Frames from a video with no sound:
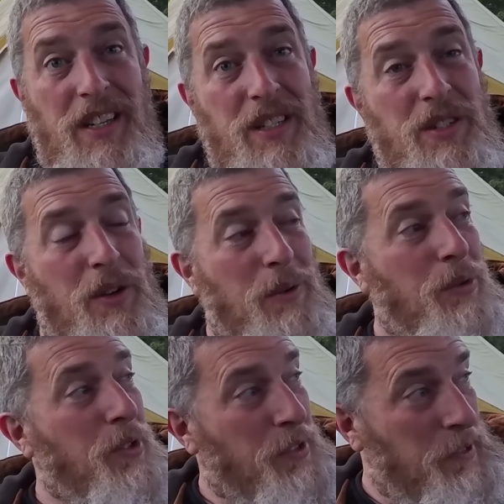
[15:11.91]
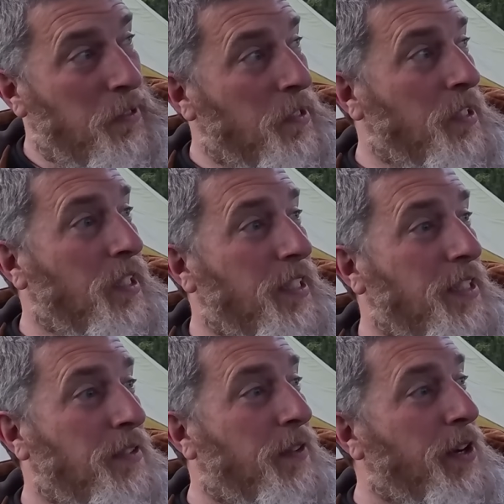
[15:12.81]
So
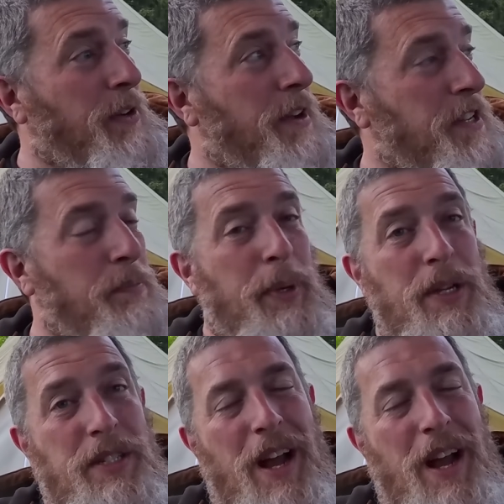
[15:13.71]
it's a very great experience.